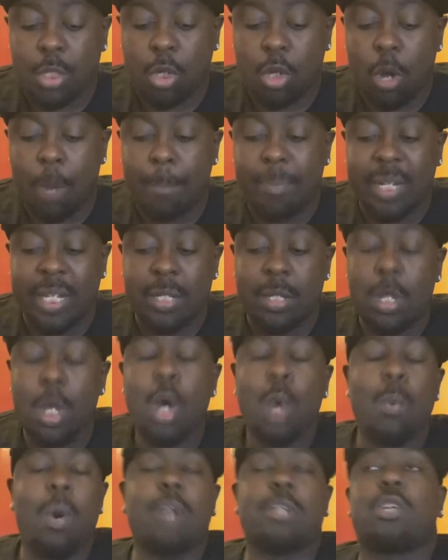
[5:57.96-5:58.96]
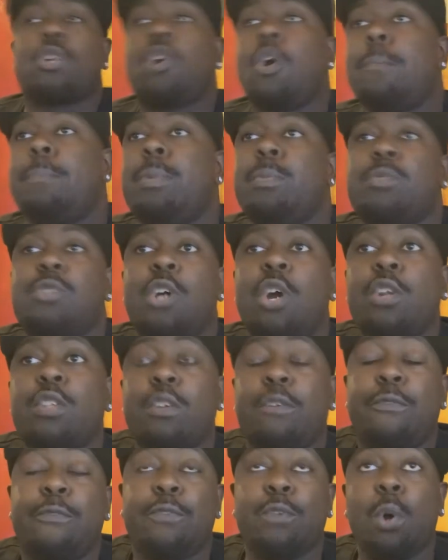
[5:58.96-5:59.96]
the goblin while the goblin was on
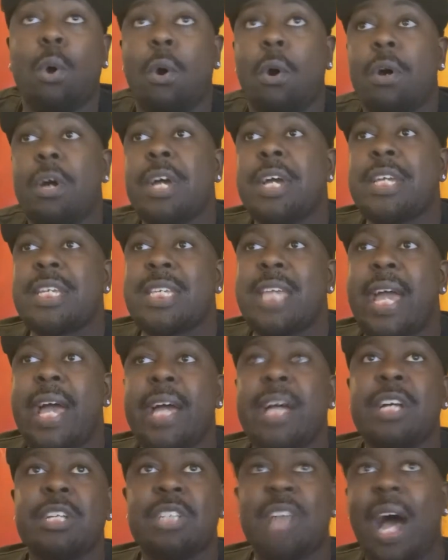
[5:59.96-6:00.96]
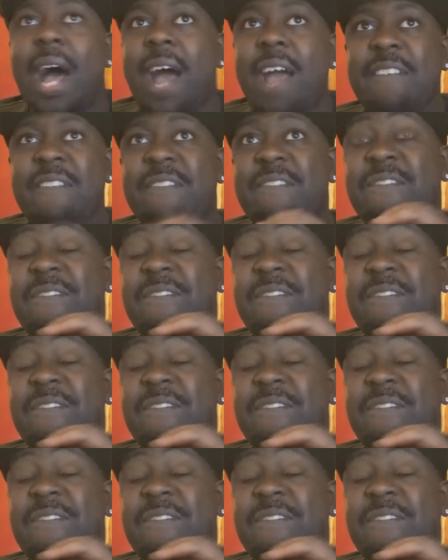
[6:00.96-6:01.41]
the floor, yeah. So I